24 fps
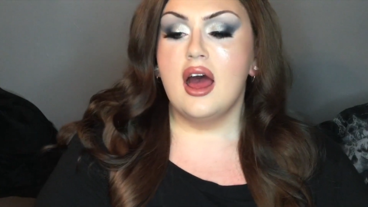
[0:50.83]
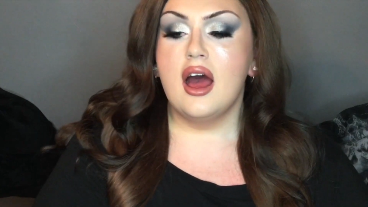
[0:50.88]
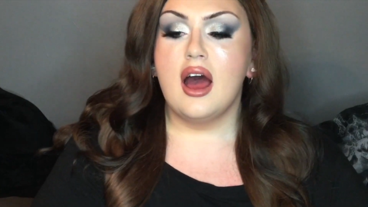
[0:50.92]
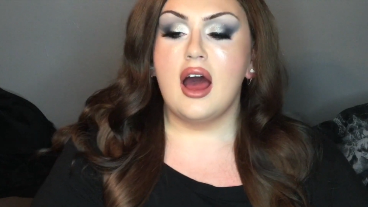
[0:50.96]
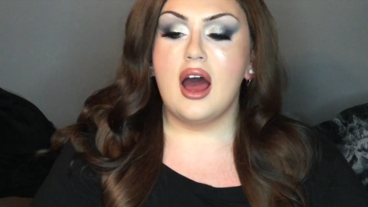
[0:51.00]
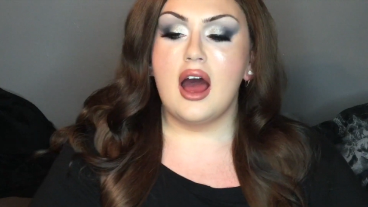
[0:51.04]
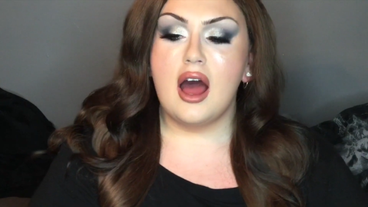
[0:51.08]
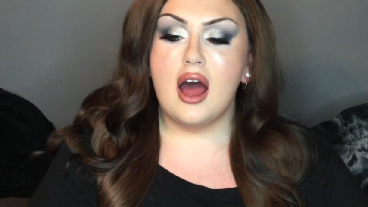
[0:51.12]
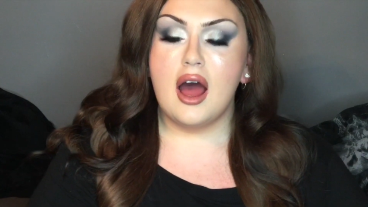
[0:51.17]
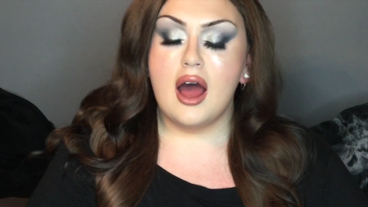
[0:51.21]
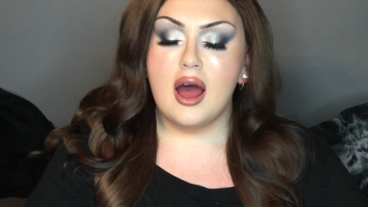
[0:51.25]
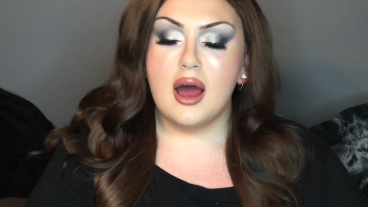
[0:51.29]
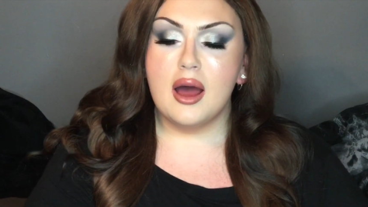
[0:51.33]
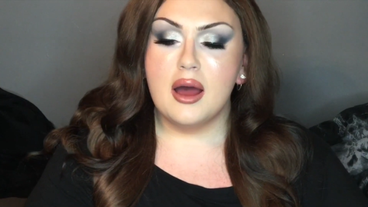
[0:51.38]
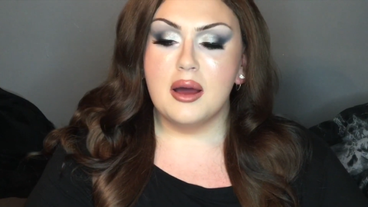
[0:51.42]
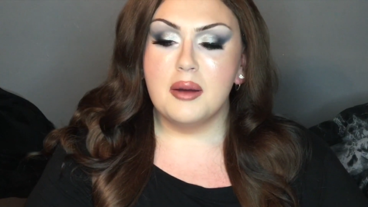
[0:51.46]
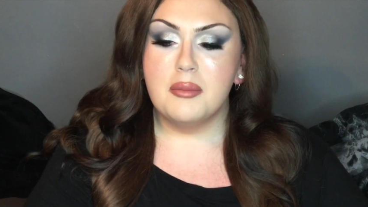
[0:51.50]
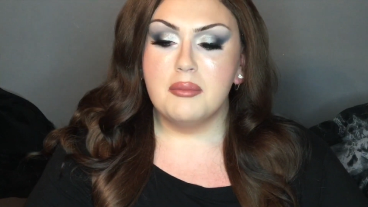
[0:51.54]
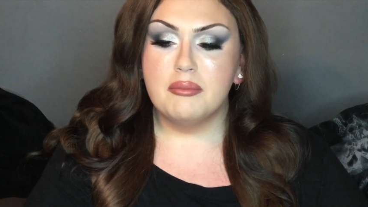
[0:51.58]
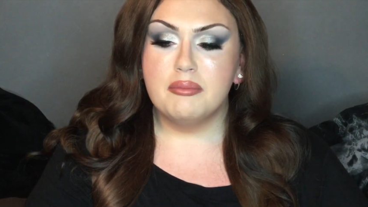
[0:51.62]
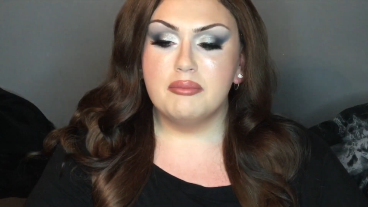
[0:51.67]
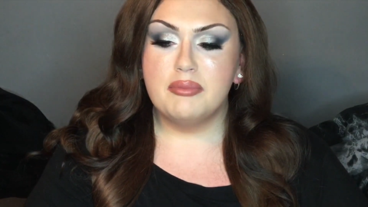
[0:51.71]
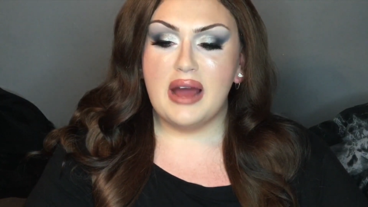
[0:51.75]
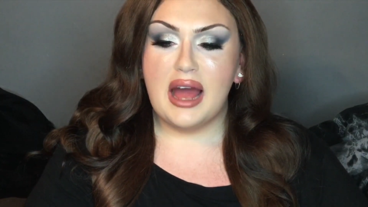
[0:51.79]

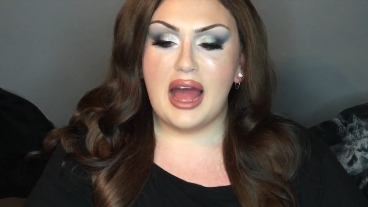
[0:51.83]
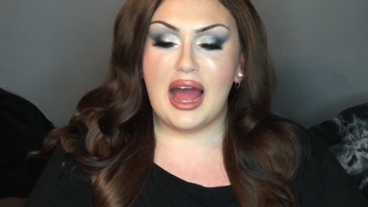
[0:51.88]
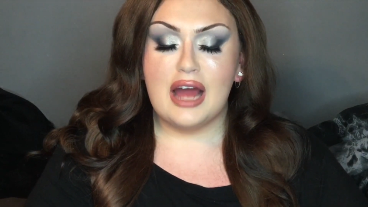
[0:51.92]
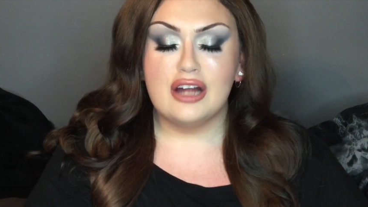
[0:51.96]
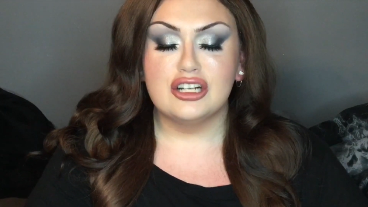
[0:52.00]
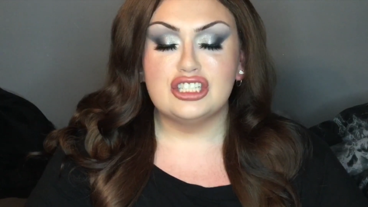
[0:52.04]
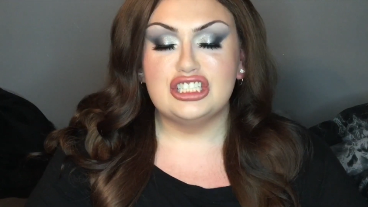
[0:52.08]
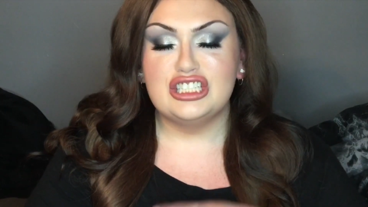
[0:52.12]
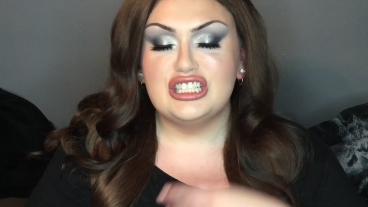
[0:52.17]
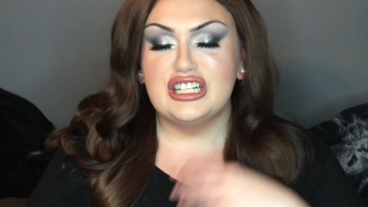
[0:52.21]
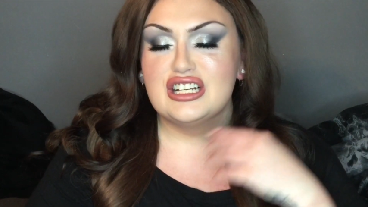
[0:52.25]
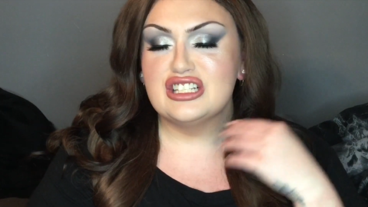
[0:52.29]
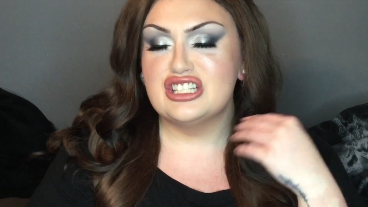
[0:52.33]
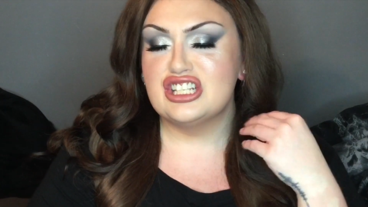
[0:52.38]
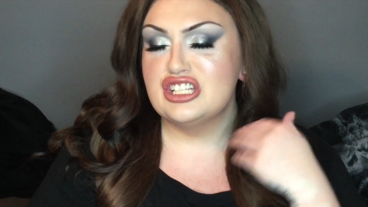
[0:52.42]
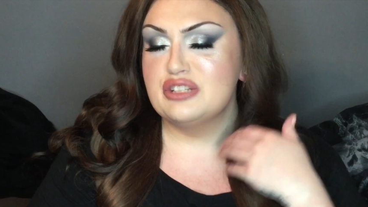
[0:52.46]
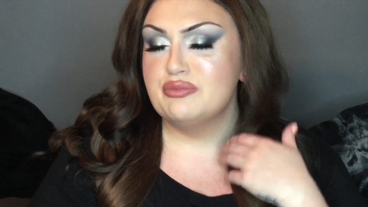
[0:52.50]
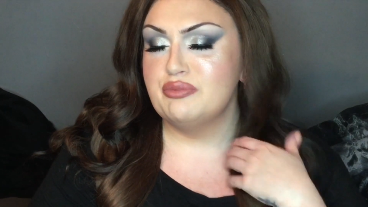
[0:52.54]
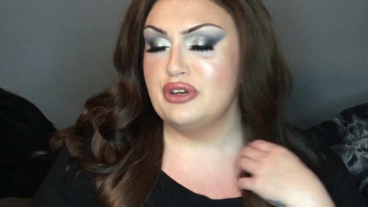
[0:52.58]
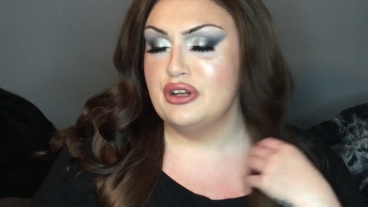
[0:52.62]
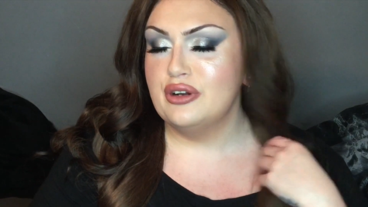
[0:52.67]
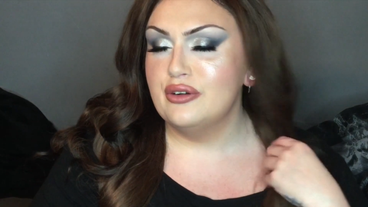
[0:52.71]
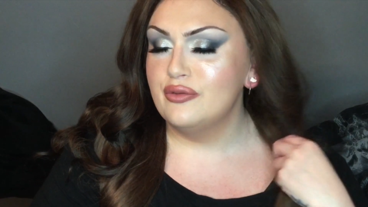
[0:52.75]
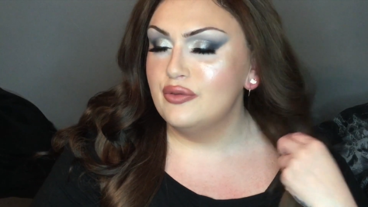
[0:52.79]
but how she does this
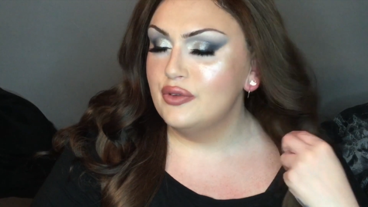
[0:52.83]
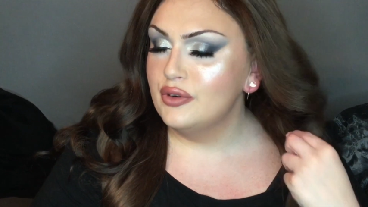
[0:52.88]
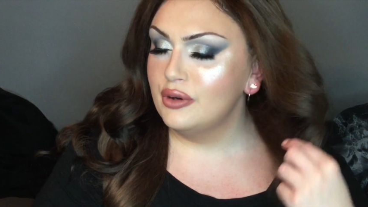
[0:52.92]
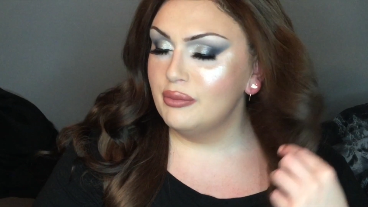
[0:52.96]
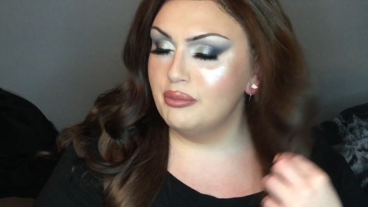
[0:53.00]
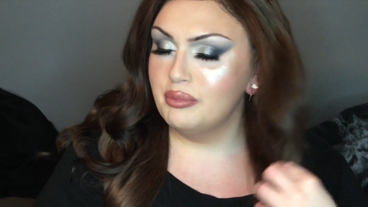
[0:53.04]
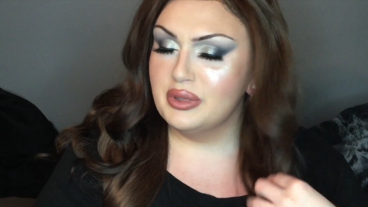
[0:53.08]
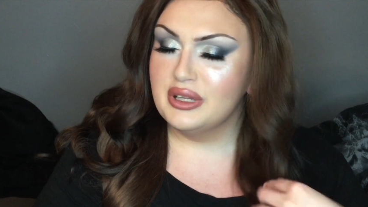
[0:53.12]
beautiful